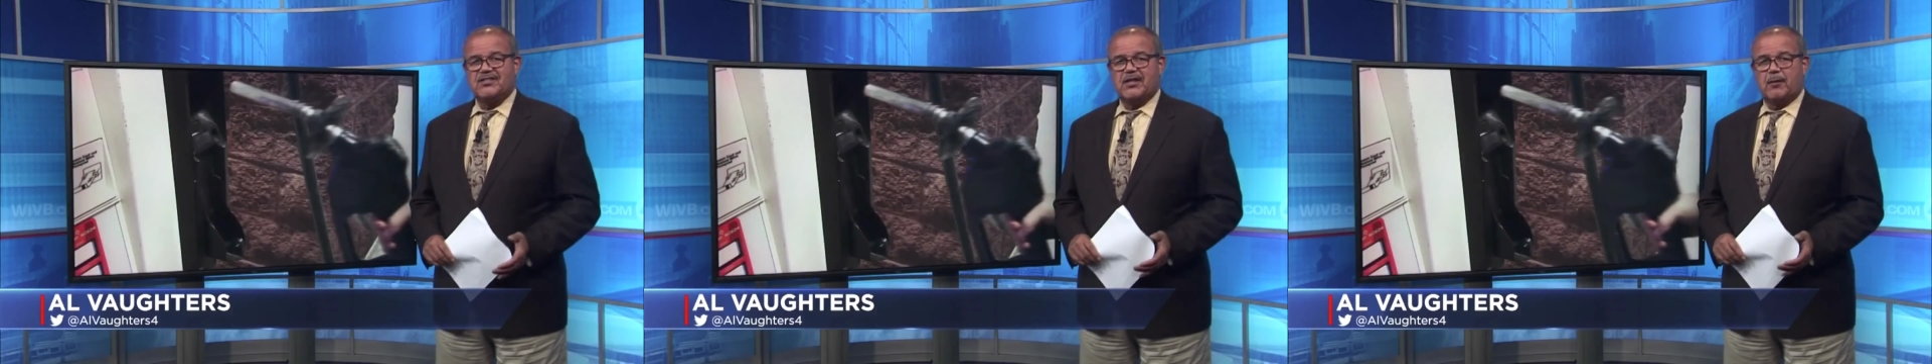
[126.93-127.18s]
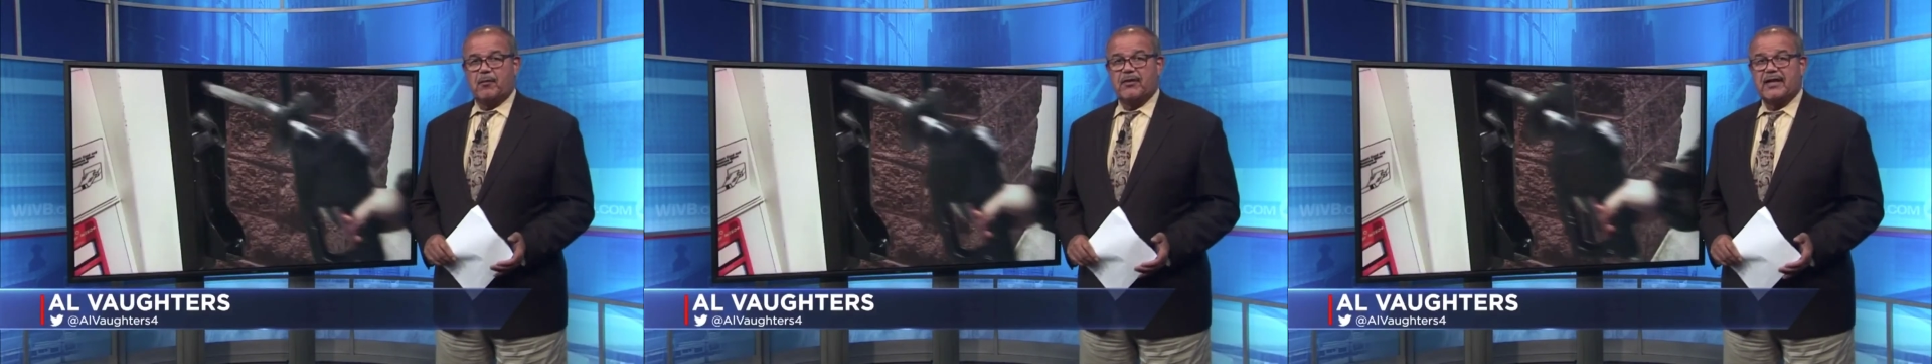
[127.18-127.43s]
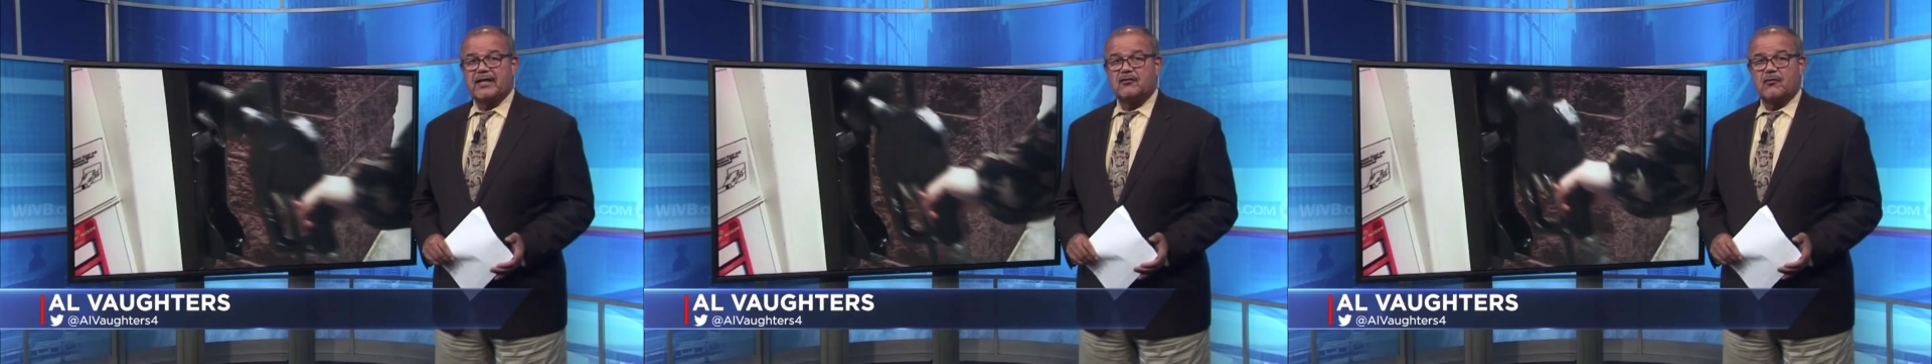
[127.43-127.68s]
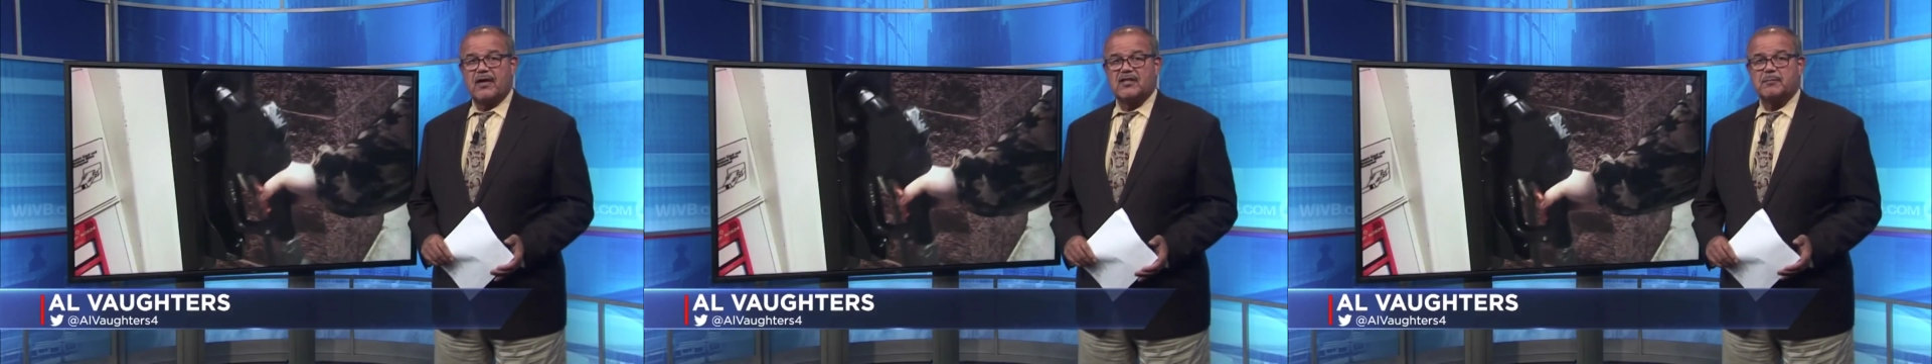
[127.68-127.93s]
skimmer that can
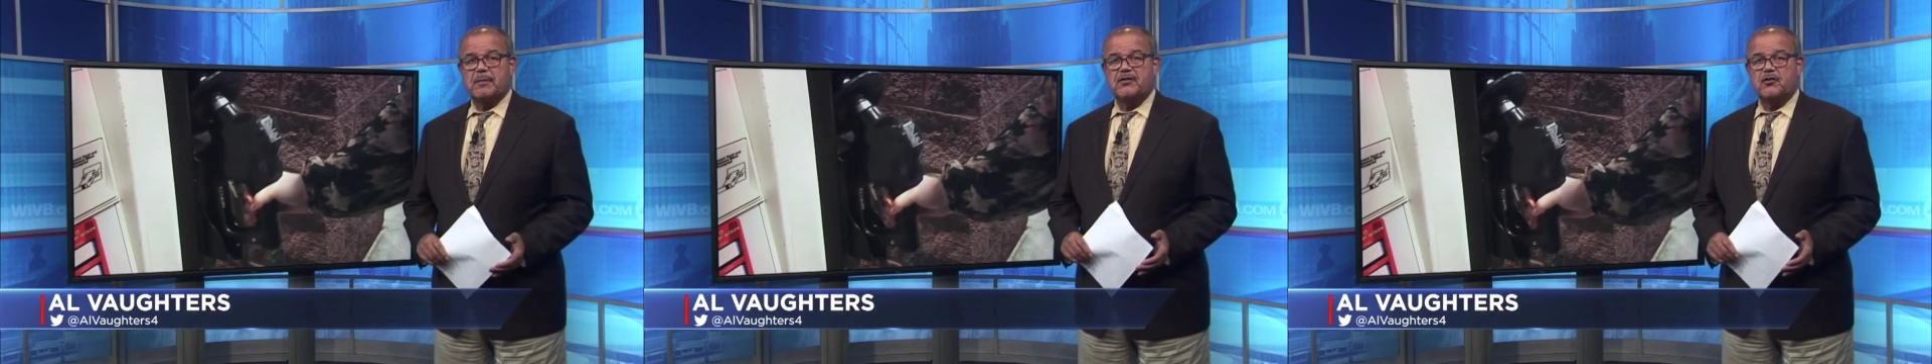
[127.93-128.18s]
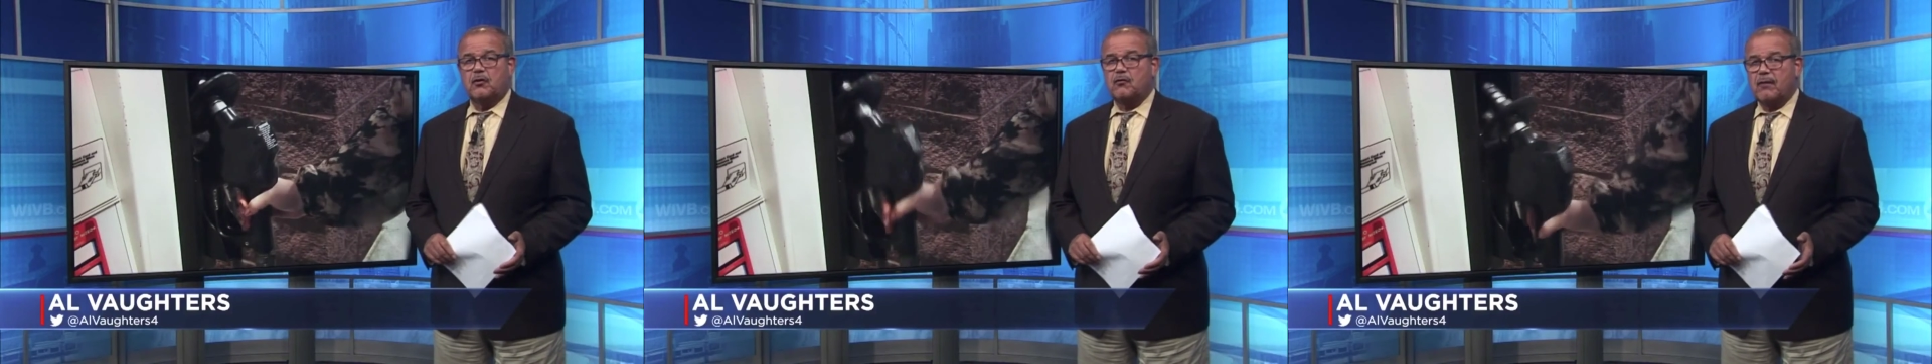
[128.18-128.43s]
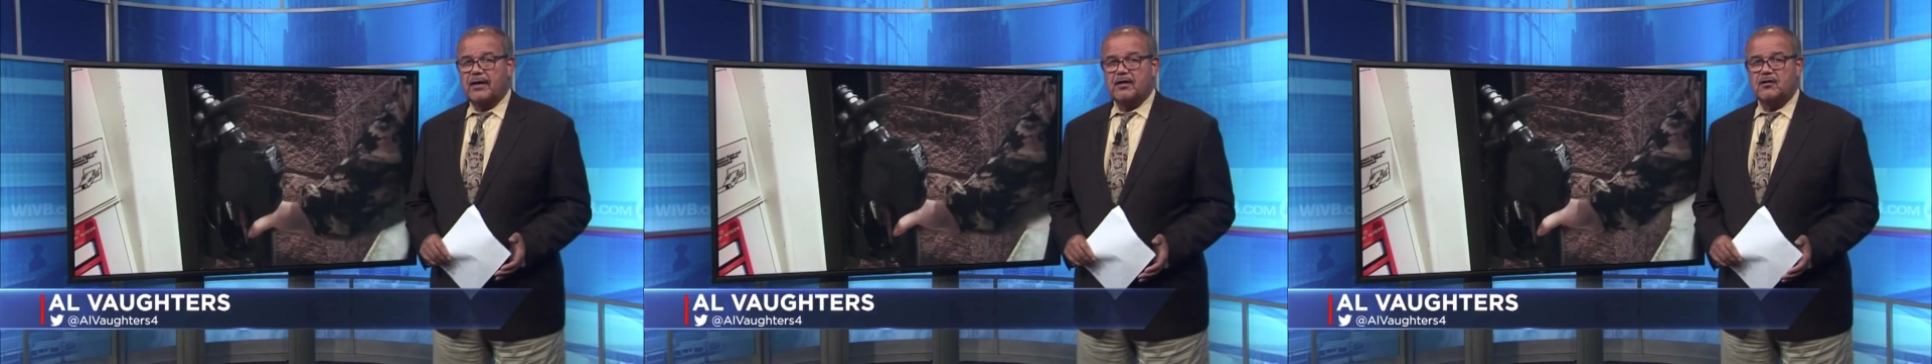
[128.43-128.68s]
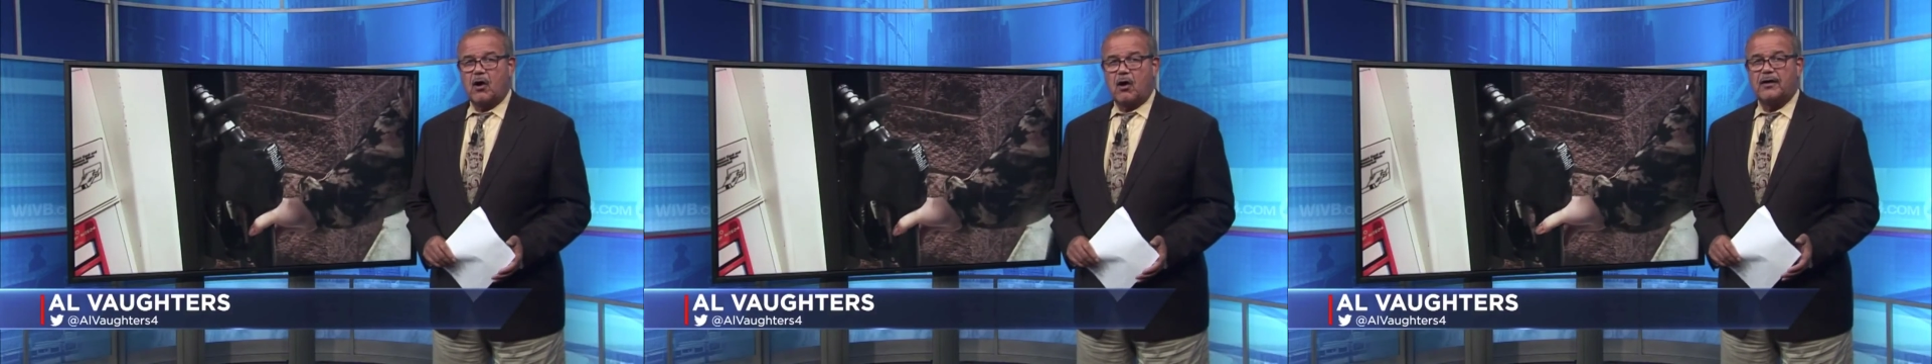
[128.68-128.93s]
transmit your
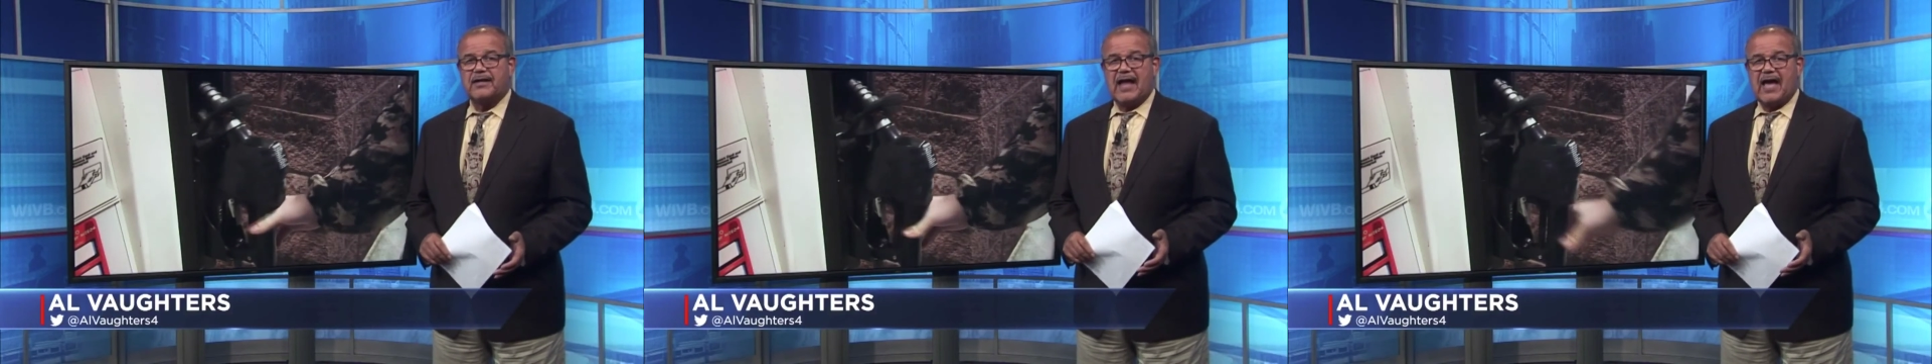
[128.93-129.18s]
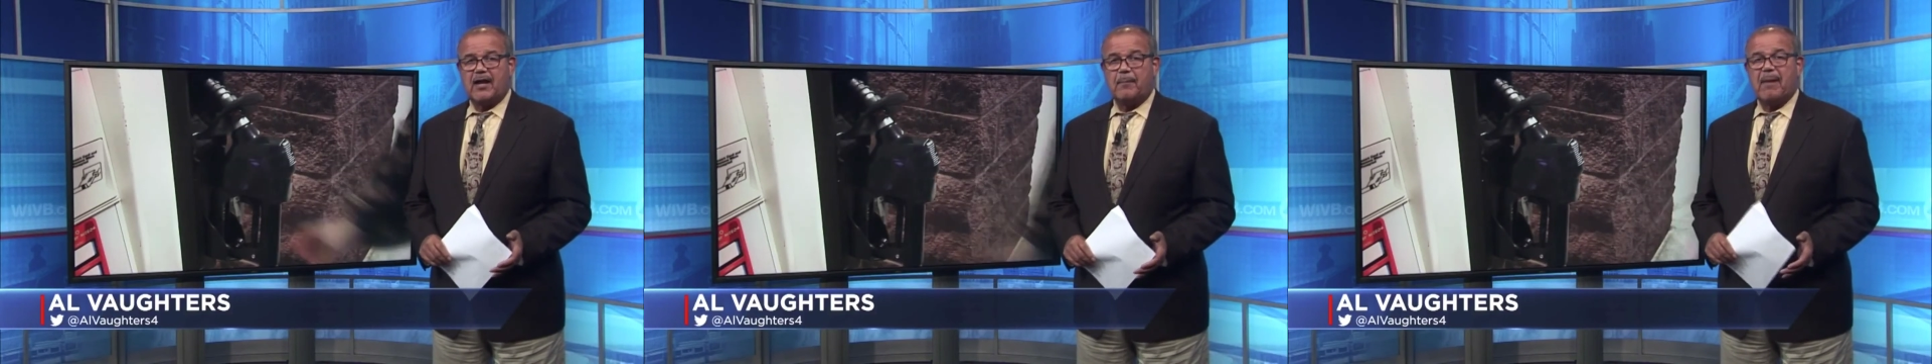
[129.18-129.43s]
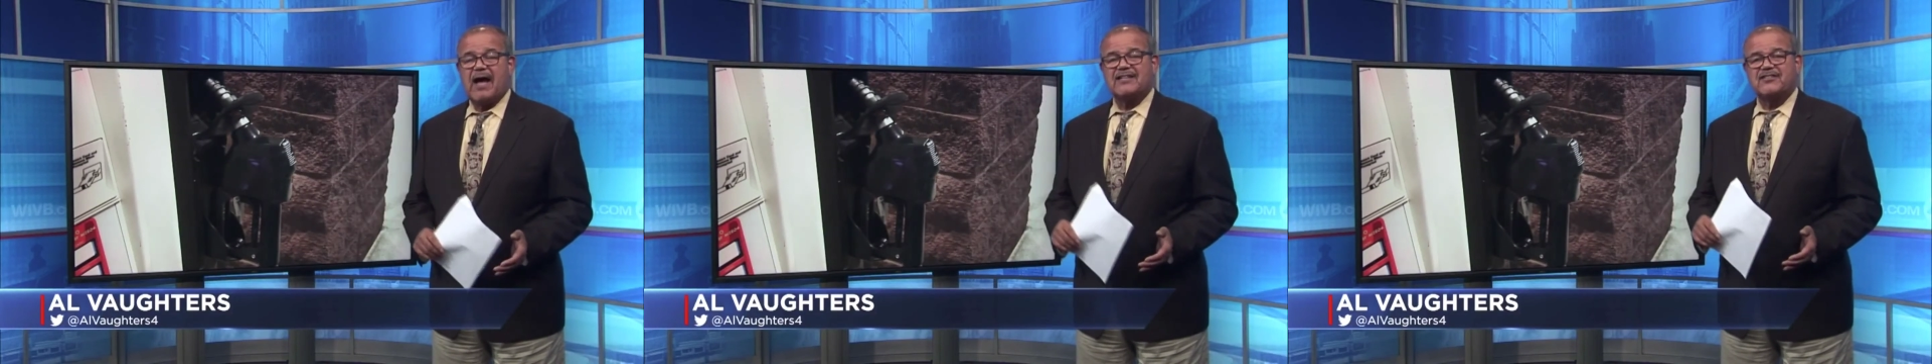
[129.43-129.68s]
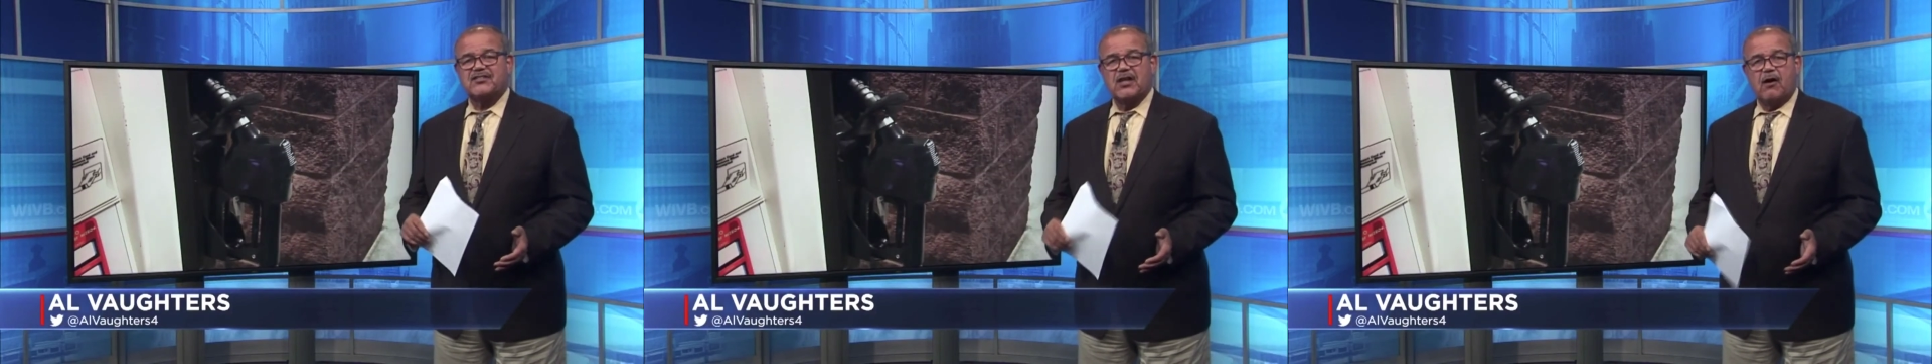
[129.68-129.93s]
credit card data by
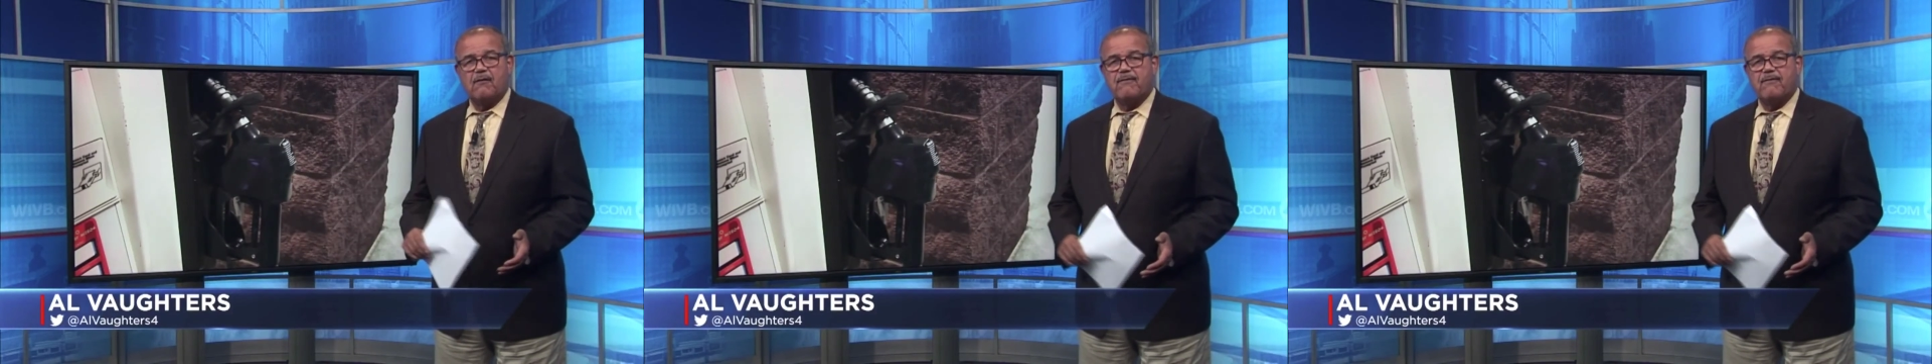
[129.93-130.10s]
cell